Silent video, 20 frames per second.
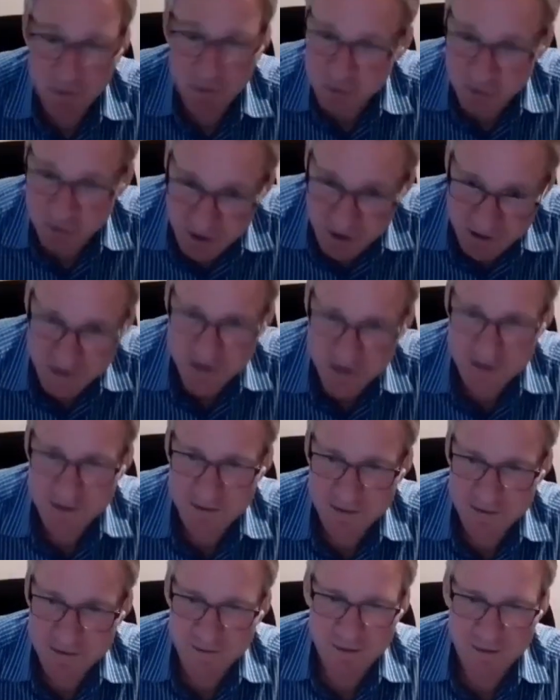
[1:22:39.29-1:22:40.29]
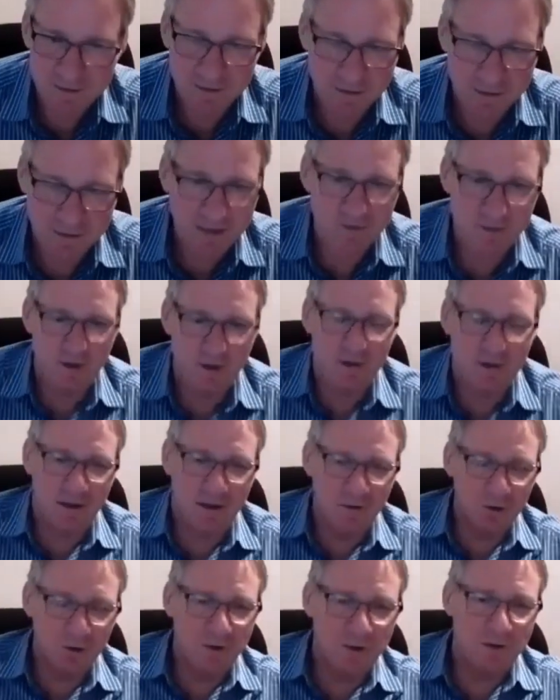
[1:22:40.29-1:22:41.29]
Was really,
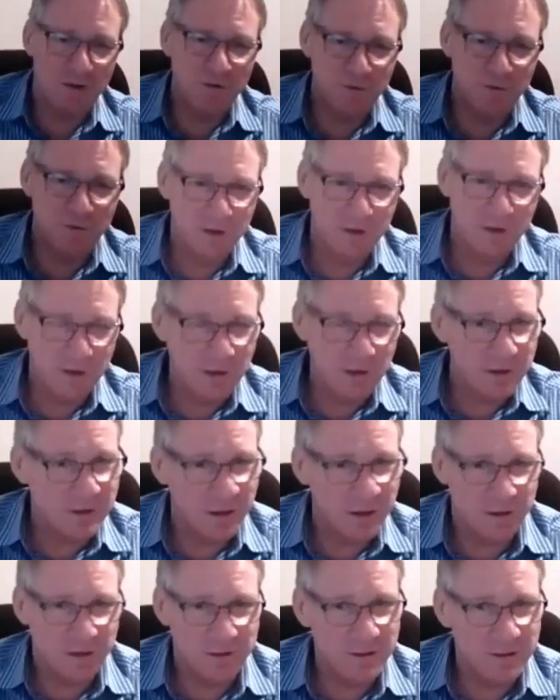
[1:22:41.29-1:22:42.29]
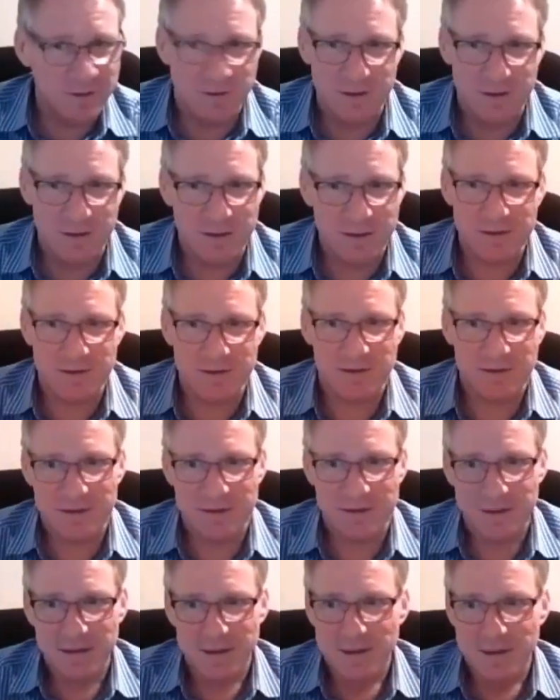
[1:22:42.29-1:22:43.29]
I thought that was really good, and I think
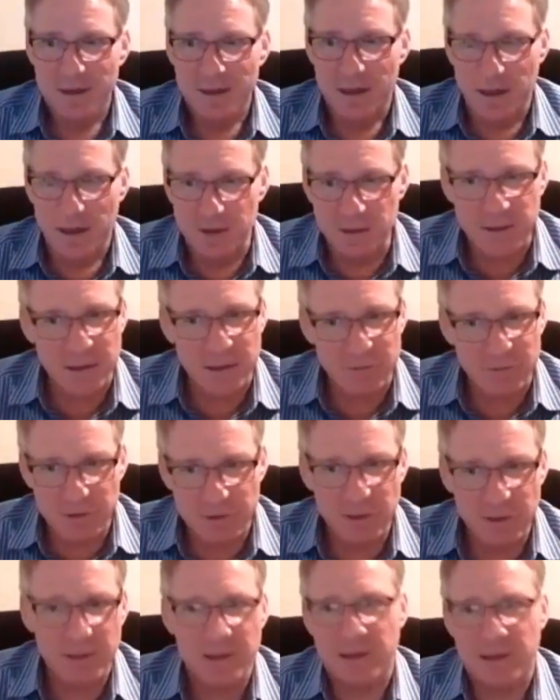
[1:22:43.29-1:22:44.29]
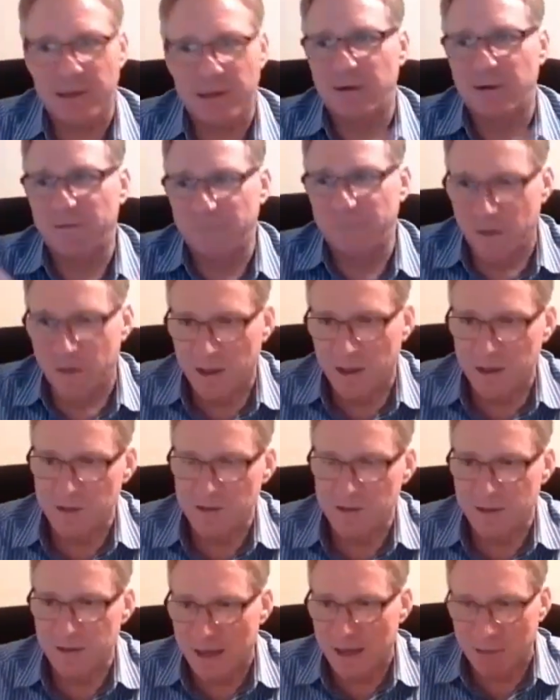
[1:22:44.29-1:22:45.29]
that really
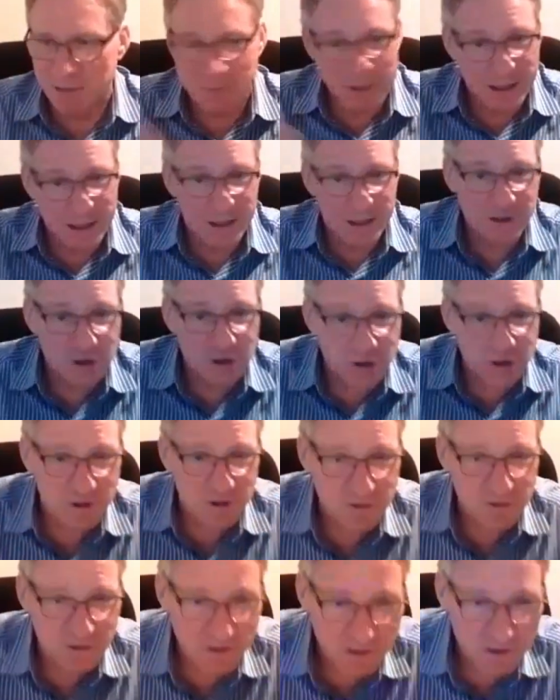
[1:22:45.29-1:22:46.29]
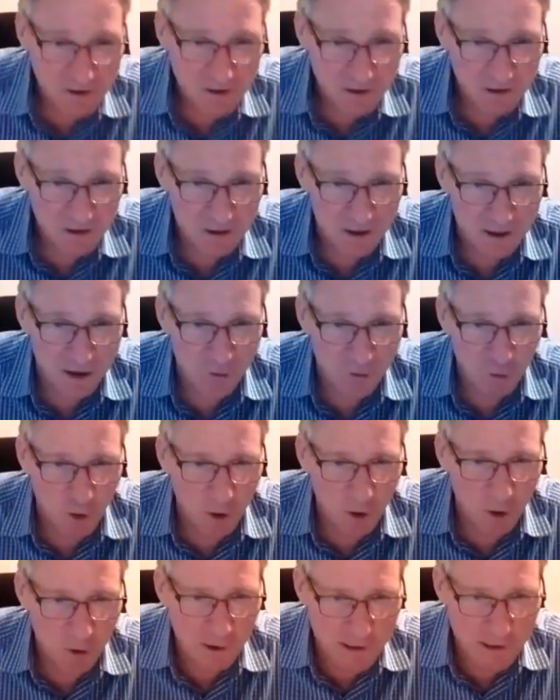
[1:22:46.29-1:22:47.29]
clarifies the RBH
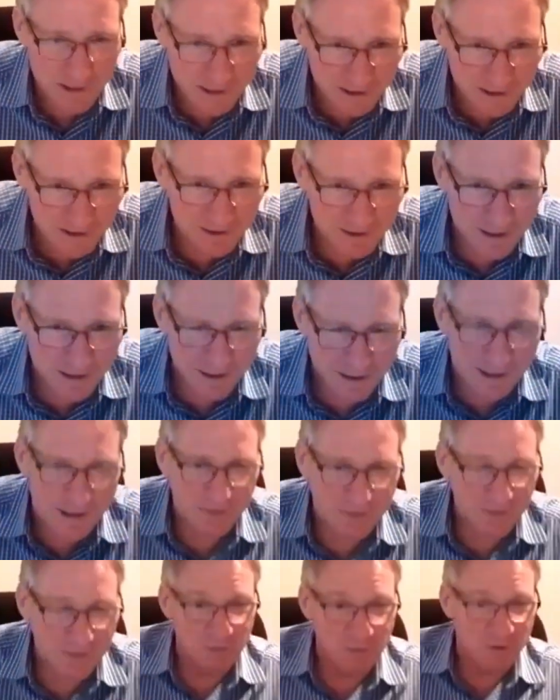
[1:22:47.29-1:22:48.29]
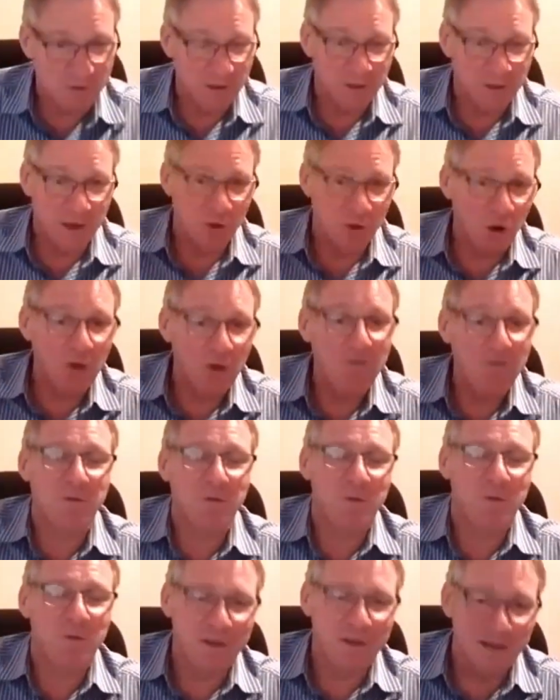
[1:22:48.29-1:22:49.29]
role here and the growth
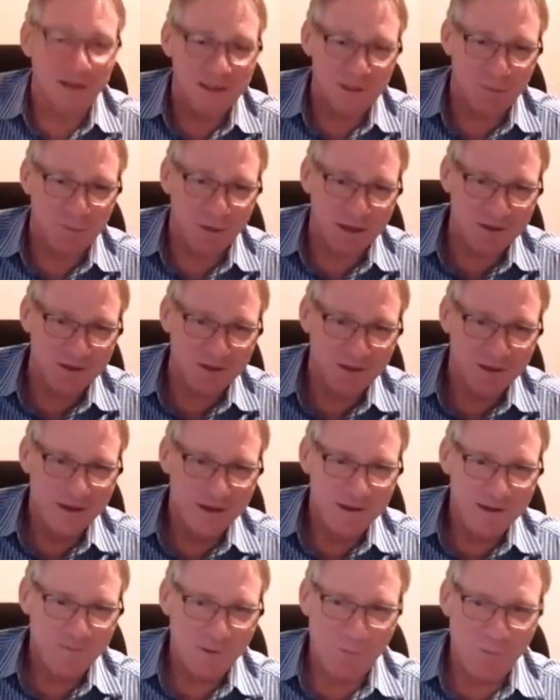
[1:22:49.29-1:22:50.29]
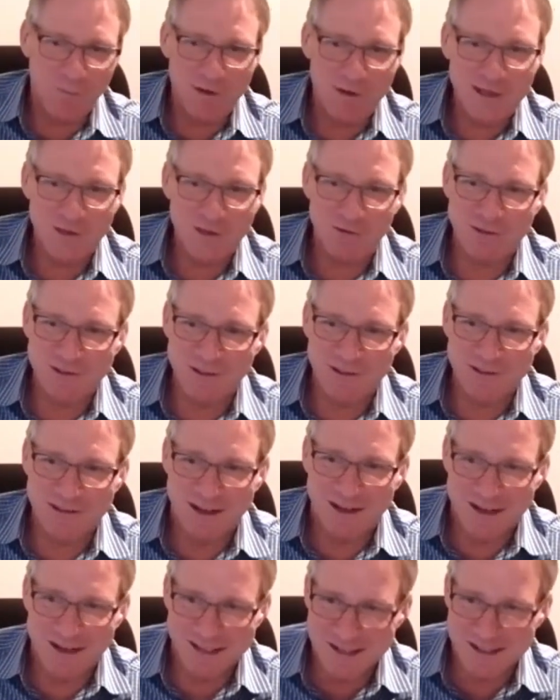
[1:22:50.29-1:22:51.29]
that we can expect. The pressure is on,
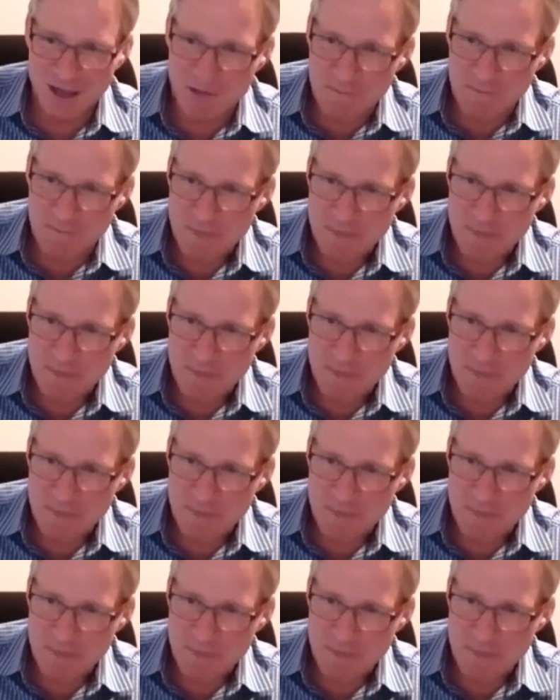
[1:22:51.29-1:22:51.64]
Eike.